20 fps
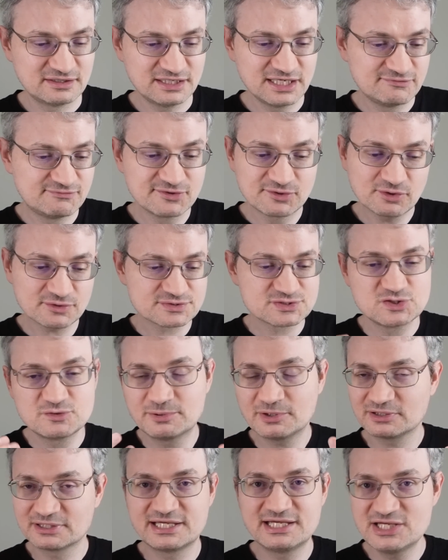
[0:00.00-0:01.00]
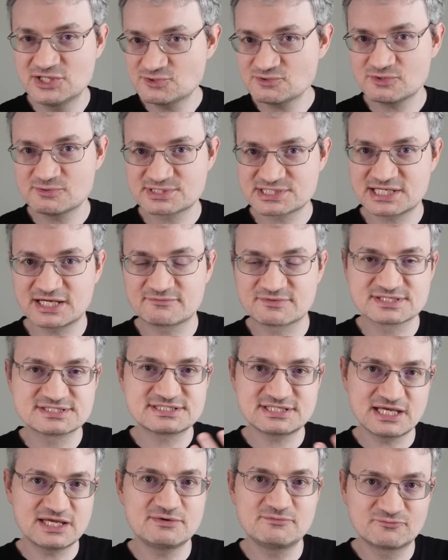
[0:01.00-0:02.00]
If you've got two polyhedra which have the
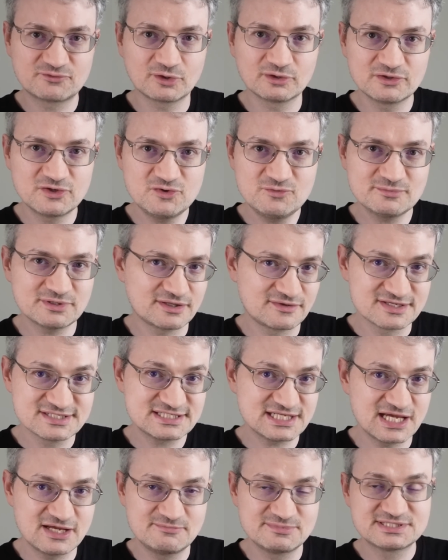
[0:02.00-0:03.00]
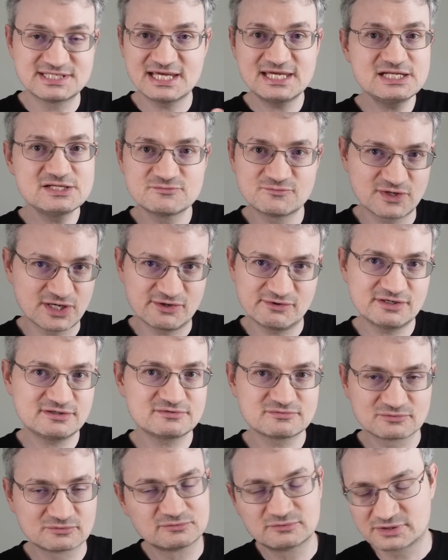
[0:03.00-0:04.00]
same volume and the same Dehn
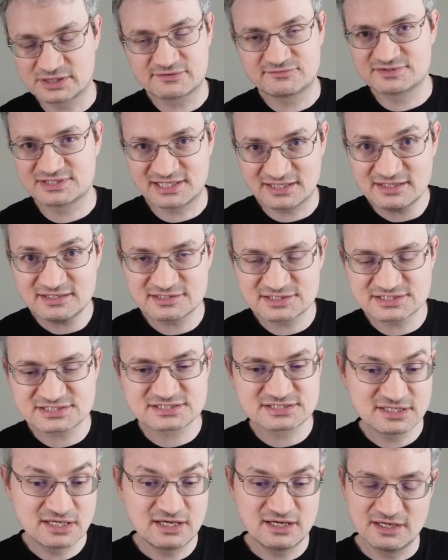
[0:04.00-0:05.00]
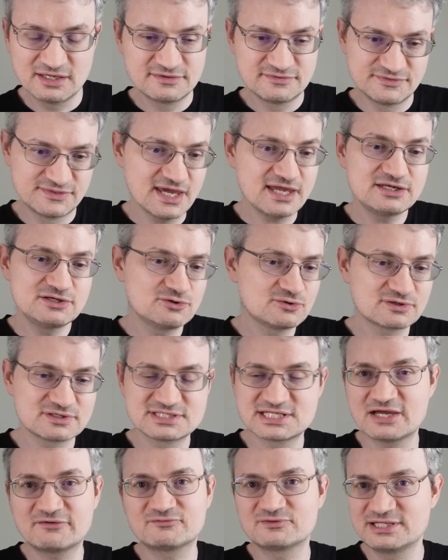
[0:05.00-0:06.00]
invariant, whatever that is, then you can
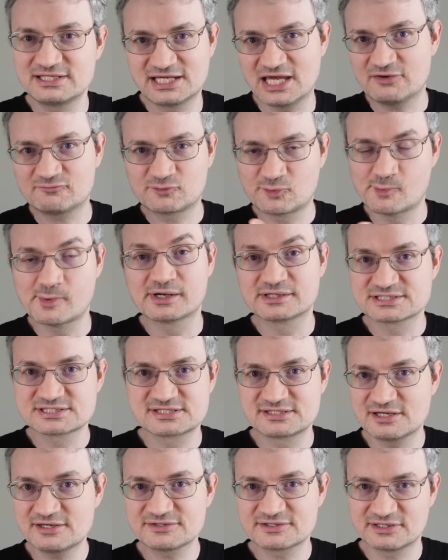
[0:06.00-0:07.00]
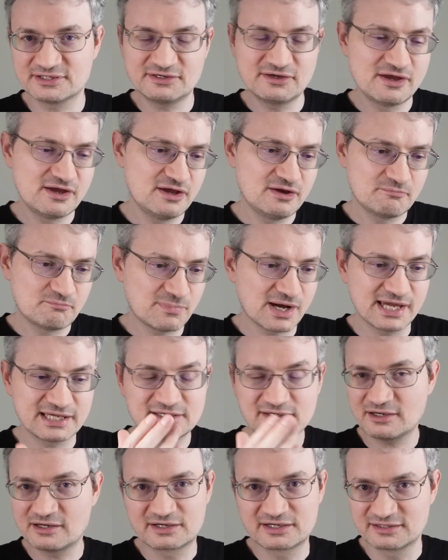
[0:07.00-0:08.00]
definitely get from one to the other by
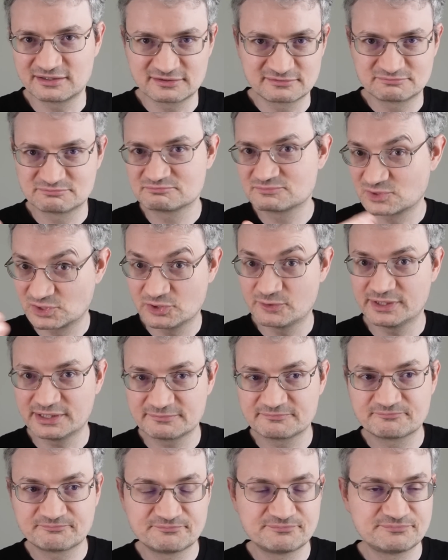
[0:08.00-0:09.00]
cutting and gluing.